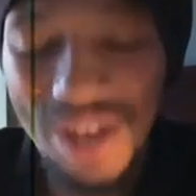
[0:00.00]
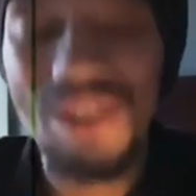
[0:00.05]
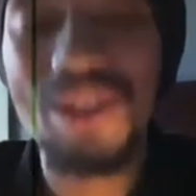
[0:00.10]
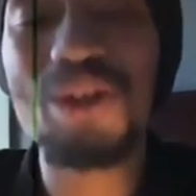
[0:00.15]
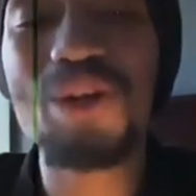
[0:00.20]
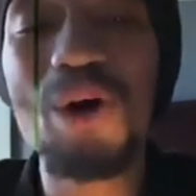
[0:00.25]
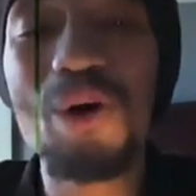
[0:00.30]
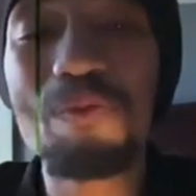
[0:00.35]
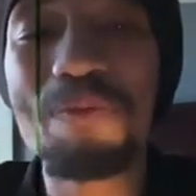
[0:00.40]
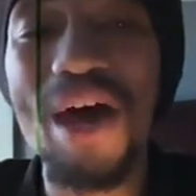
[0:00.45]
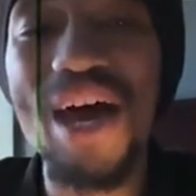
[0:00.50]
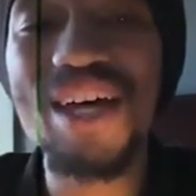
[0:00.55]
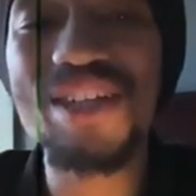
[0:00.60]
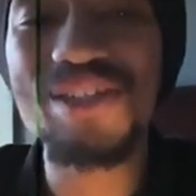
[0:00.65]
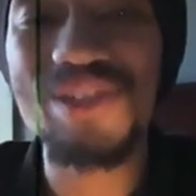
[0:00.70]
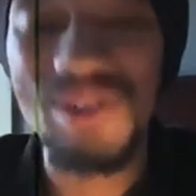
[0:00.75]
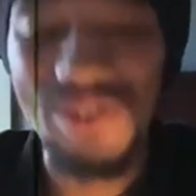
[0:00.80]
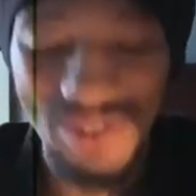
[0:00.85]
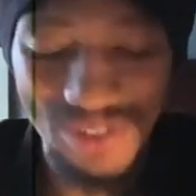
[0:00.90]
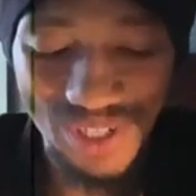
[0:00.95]
The note
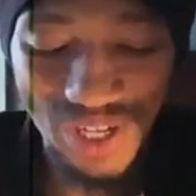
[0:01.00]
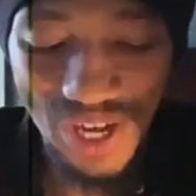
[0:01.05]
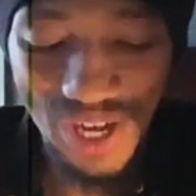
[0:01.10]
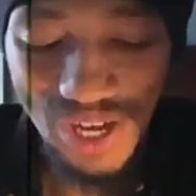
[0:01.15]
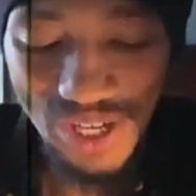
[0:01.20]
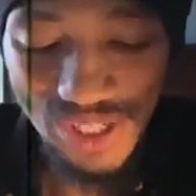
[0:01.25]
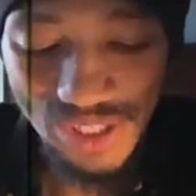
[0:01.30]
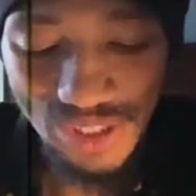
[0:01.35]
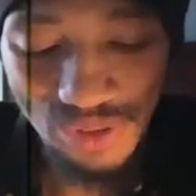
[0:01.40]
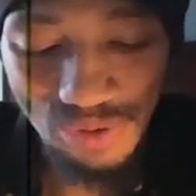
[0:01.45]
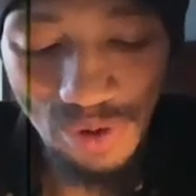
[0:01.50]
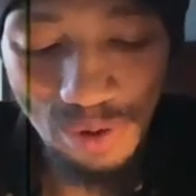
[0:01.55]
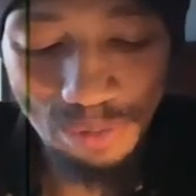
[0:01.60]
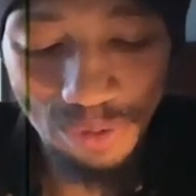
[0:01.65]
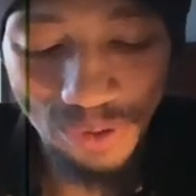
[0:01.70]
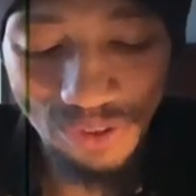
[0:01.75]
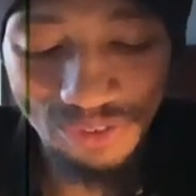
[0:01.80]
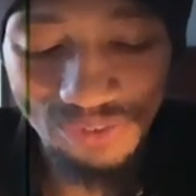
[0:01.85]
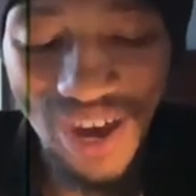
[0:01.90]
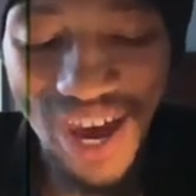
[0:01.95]
passers
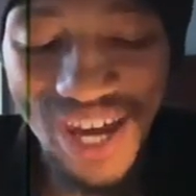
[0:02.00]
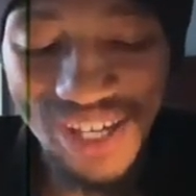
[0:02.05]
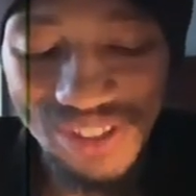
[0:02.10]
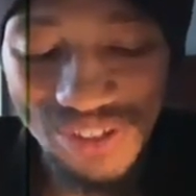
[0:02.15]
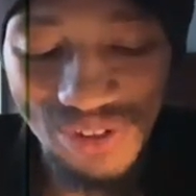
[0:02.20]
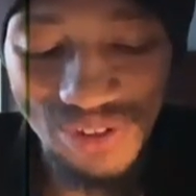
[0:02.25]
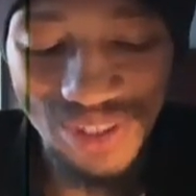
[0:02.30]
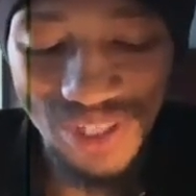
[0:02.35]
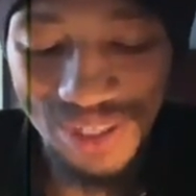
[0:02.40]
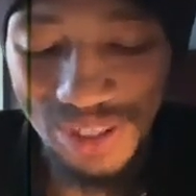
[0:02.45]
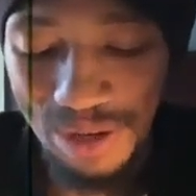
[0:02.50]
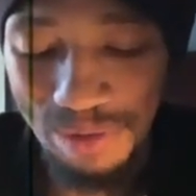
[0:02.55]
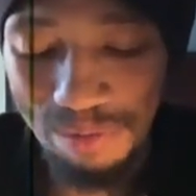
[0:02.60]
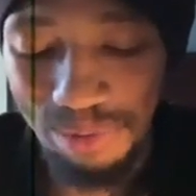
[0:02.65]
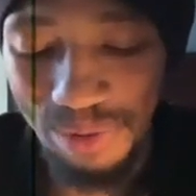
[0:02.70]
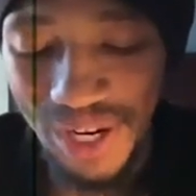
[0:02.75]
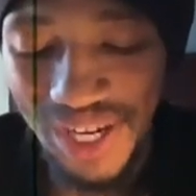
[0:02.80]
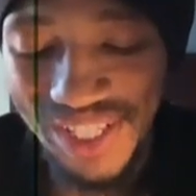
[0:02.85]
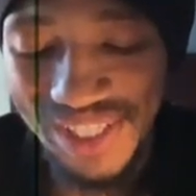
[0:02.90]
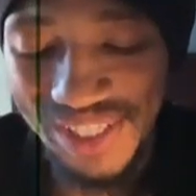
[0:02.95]
scribbled faster than their
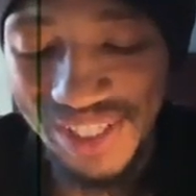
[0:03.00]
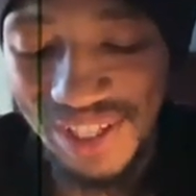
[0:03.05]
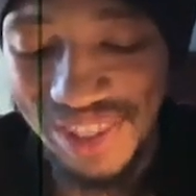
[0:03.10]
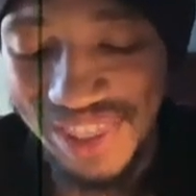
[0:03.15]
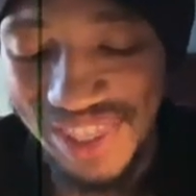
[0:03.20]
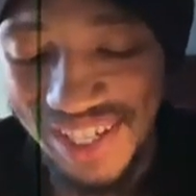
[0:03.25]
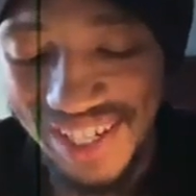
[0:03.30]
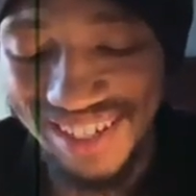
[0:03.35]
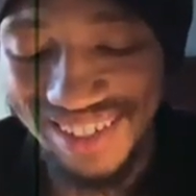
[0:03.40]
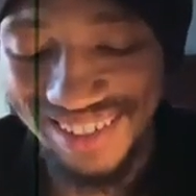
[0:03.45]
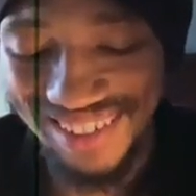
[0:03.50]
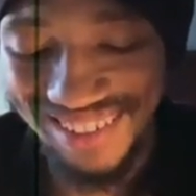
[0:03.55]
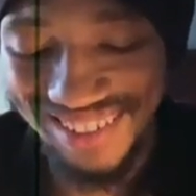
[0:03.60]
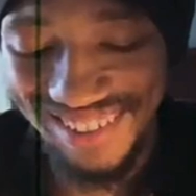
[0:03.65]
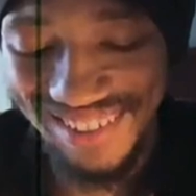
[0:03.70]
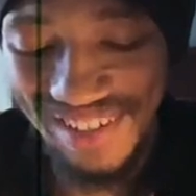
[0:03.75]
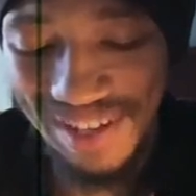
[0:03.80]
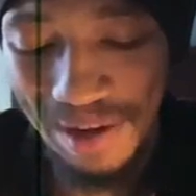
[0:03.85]
brains could think,